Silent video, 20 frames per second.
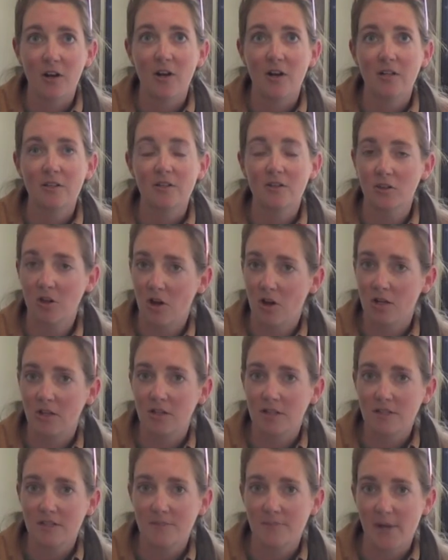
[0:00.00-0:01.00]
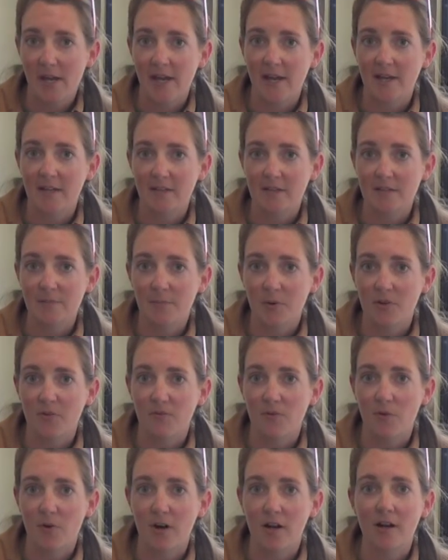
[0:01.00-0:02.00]
gone longer spans
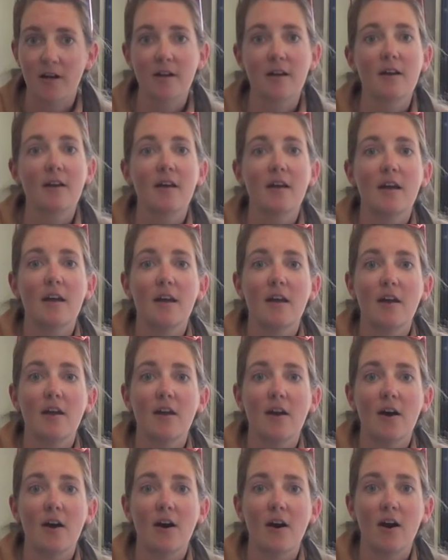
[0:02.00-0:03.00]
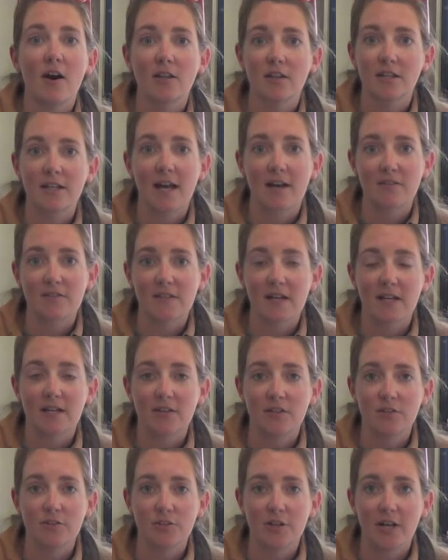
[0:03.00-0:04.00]
before on the outside
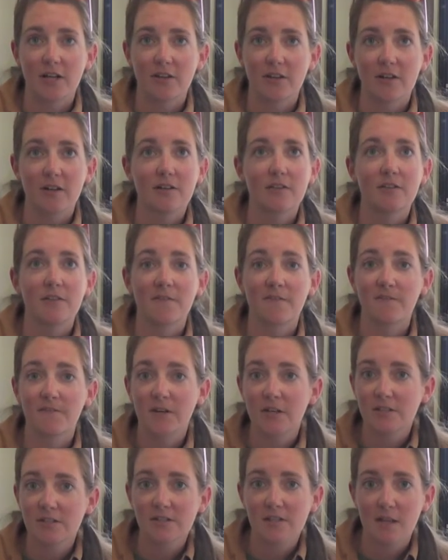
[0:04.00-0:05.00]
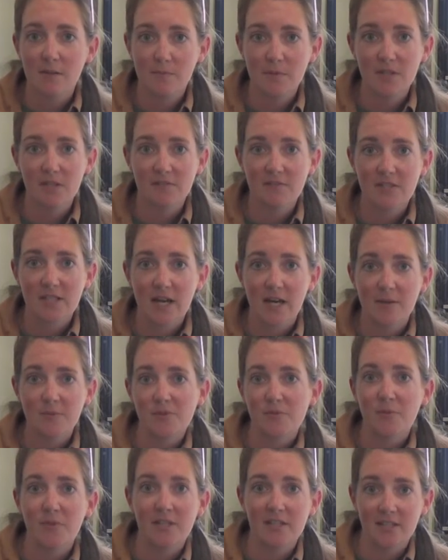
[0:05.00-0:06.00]
of the trailer. The first couple of
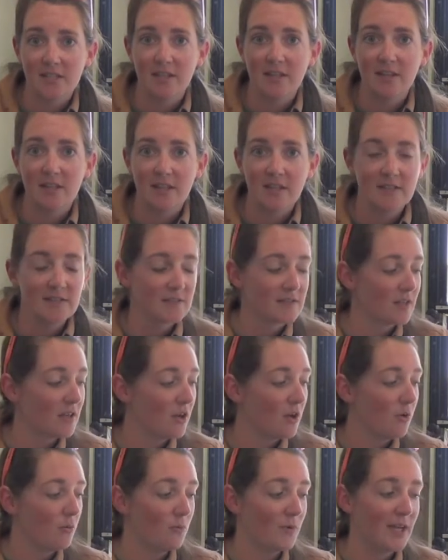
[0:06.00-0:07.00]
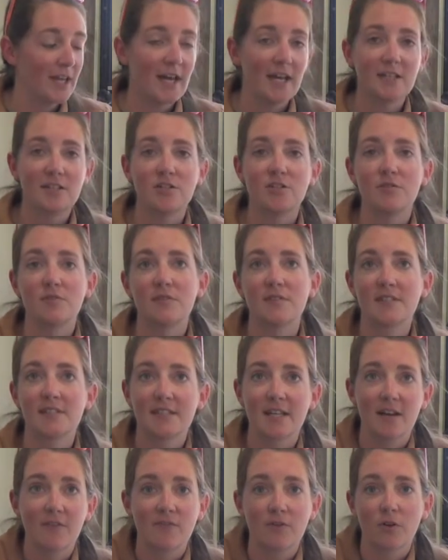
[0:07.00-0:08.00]
times we did this, we had to do
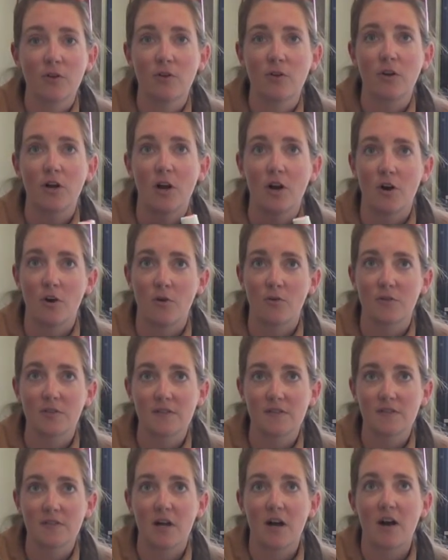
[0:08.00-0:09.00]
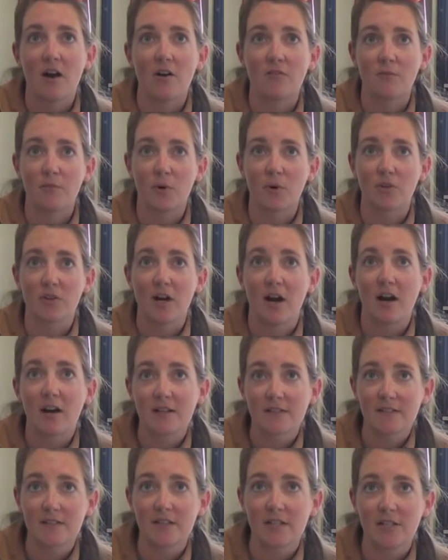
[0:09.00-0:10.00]
several coats of both
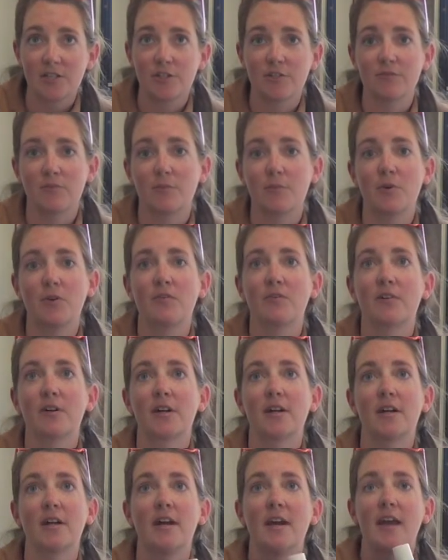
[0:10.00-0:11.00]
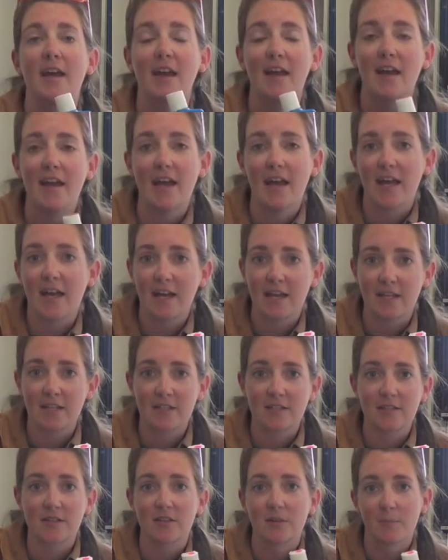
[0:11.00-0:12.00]
oxidation remover
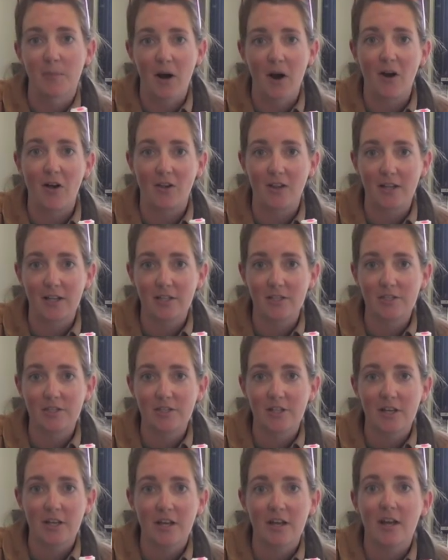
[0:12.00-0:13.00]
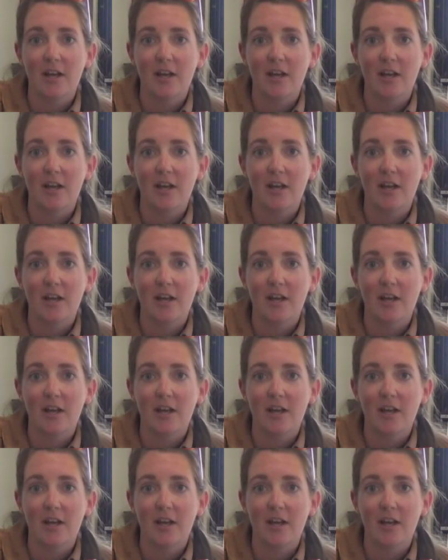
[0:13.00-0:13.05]
and the polish.